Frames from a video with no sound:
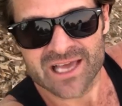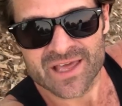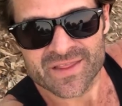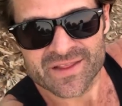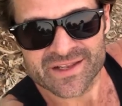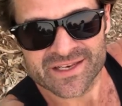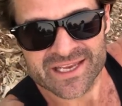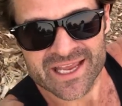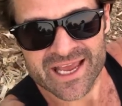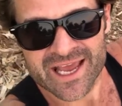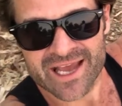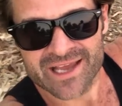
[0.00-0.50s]

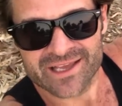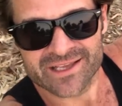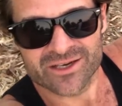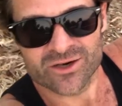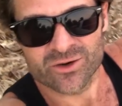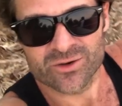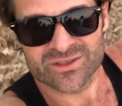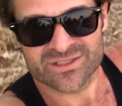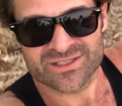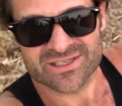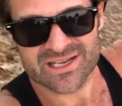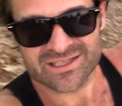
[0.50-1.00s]
and then yeah,
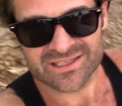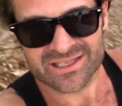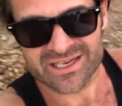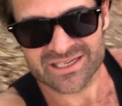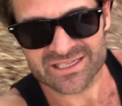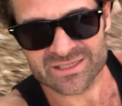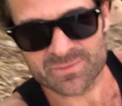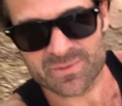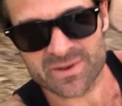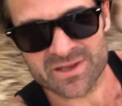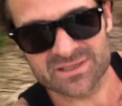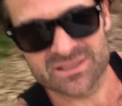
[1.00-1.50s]
you know, it's not
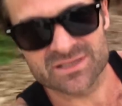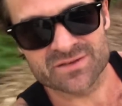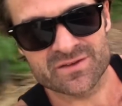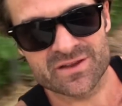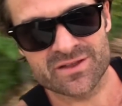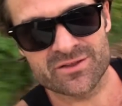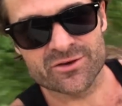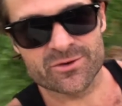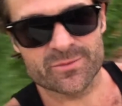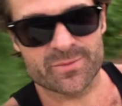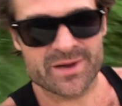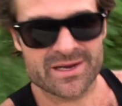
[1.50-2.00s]
that
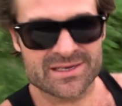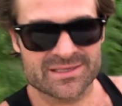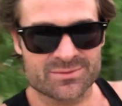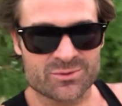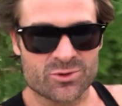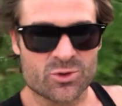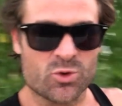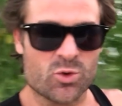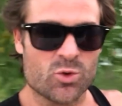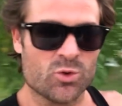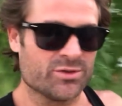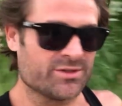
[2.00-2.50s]
expensive either to buy
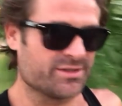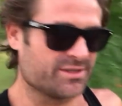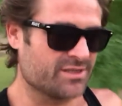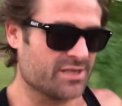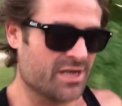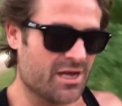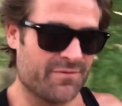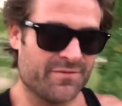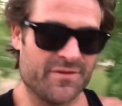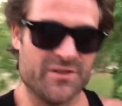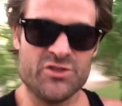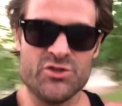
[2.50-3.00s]
some cool
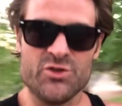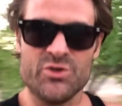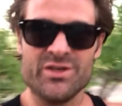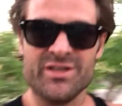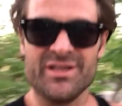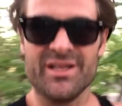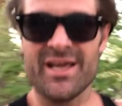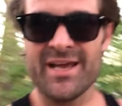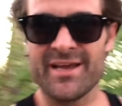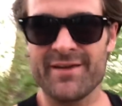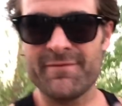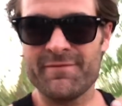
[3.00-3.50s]
stuff that you
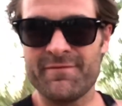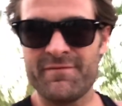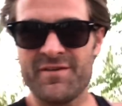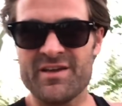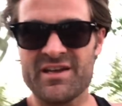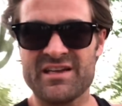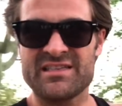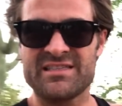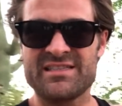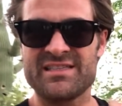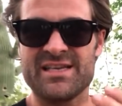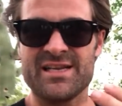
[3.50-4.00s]
can like
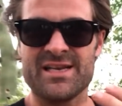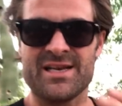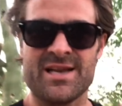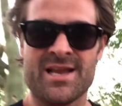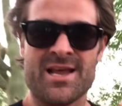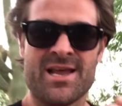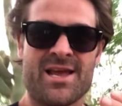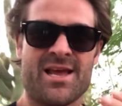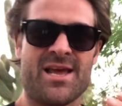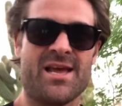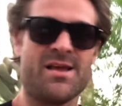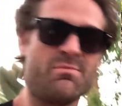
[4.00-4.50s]
fix
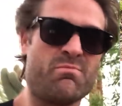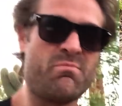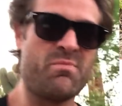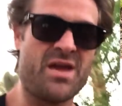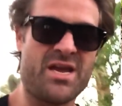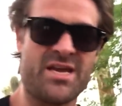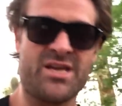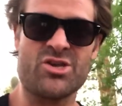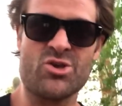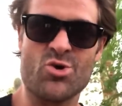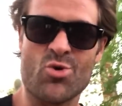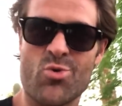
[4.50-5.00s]
and, and
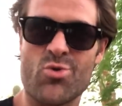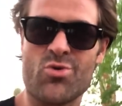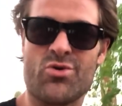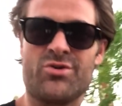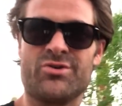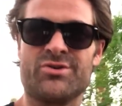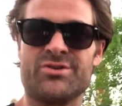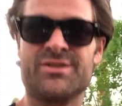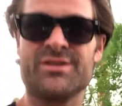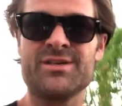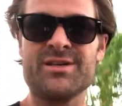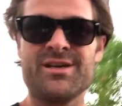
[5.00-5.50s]
make
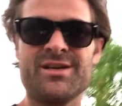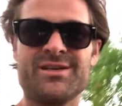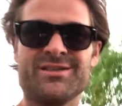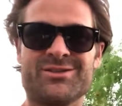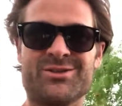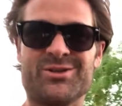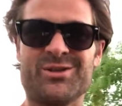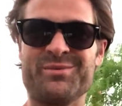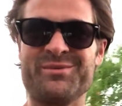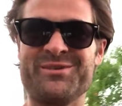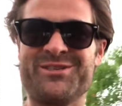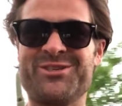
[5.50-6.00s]
yours.
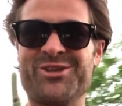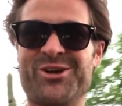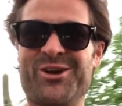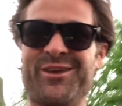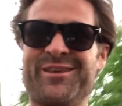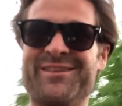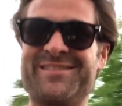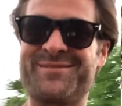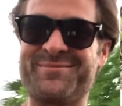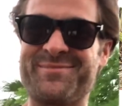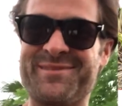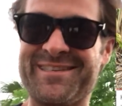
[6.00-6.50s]
So let me show
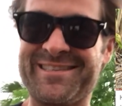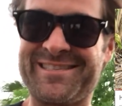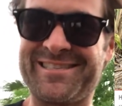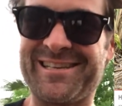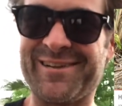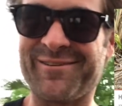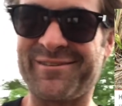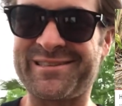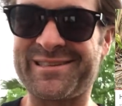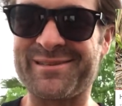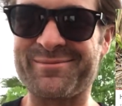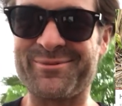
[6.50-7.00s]
you some of this
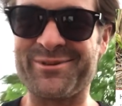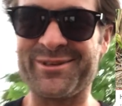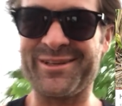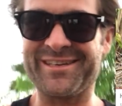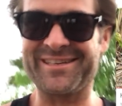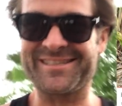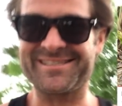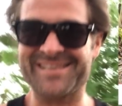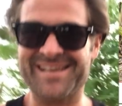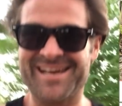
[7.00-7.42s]
stuff because I'm really